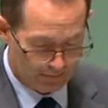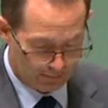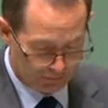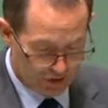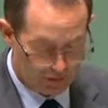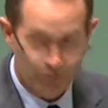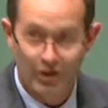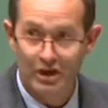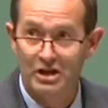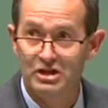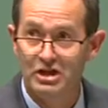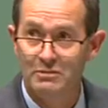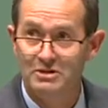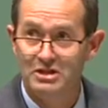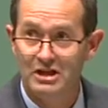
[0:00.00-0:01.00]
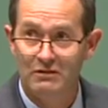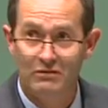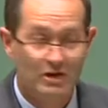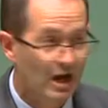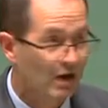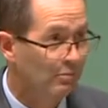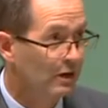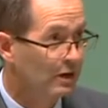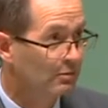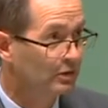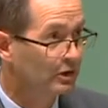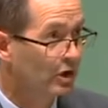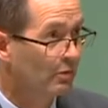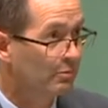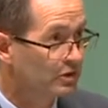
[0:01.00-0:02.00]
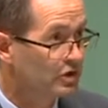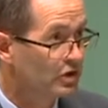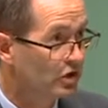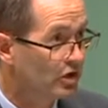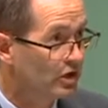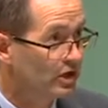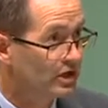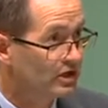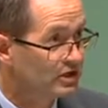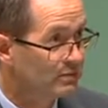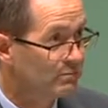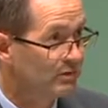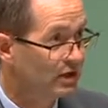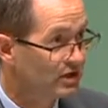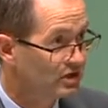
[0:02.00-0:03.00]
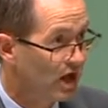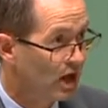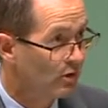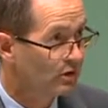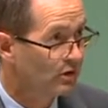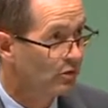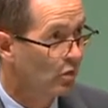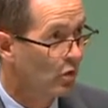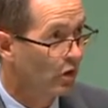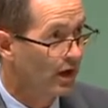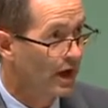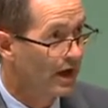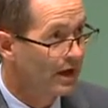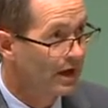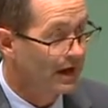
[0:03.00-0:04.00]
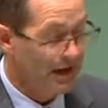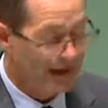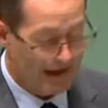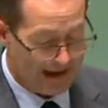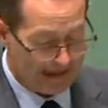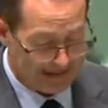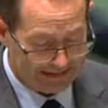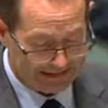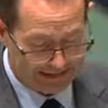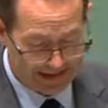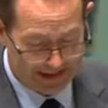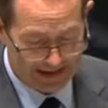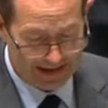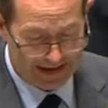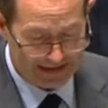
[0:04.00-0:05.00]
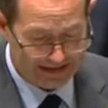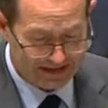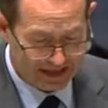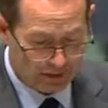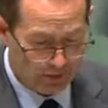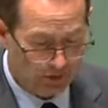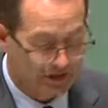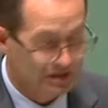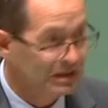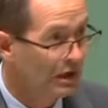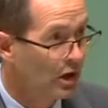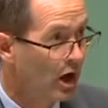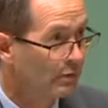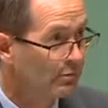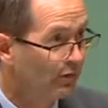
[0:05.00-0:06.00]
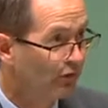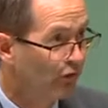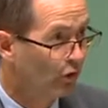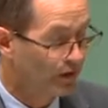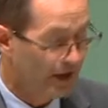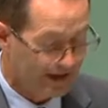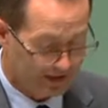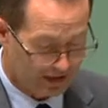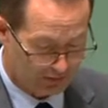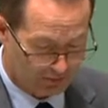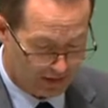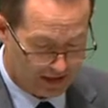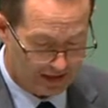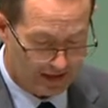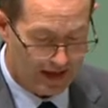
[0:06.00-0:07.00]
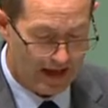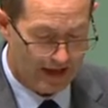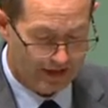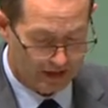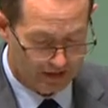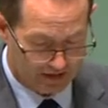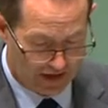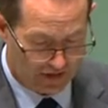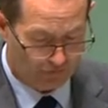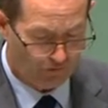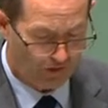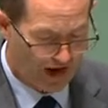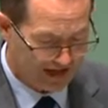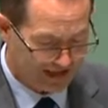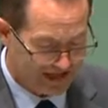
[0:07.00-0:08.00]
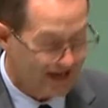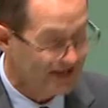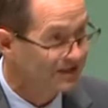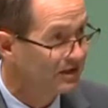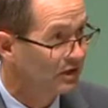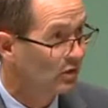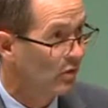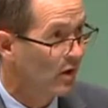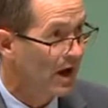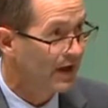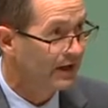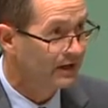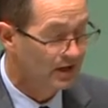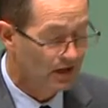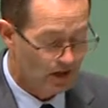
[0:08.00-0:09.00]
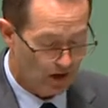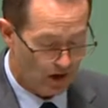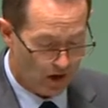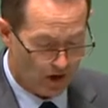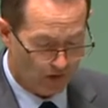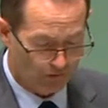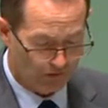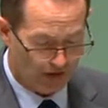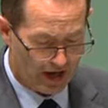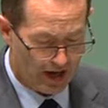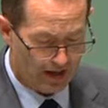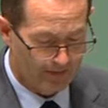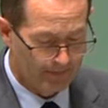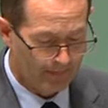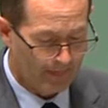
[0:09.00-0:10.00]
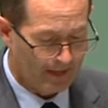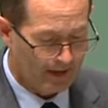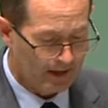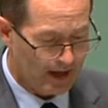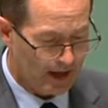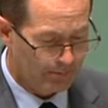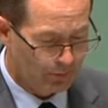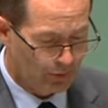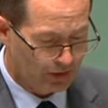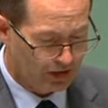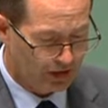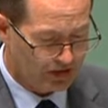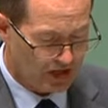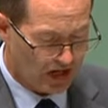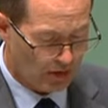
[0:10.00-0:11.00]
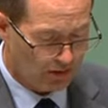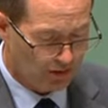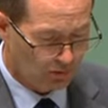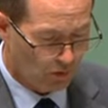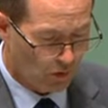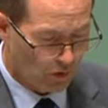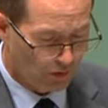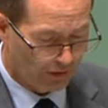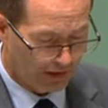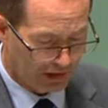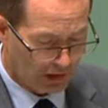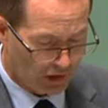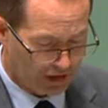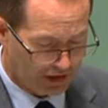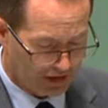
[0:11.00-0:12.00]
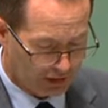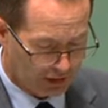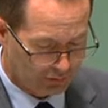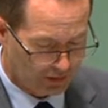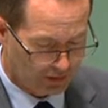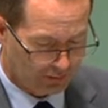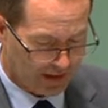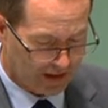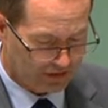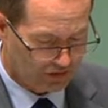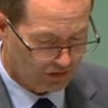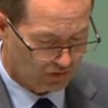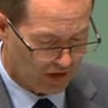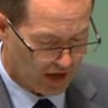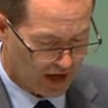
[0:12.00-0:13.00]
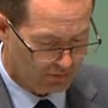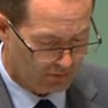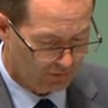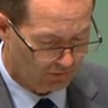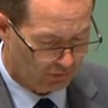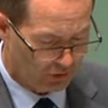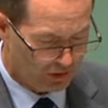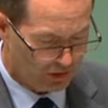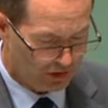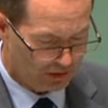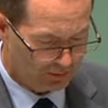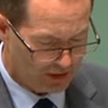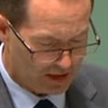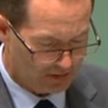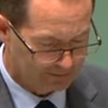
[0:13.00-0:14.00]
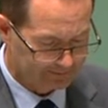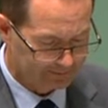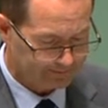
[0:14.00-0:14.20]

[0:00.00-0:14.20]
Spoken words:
Pre-apprenticeships give young people the opportunity to dip their toe in the water and see what it's like before they commit, and it is a fantastic way of putting your toe in the water and learning a little bit about your trade before you commit.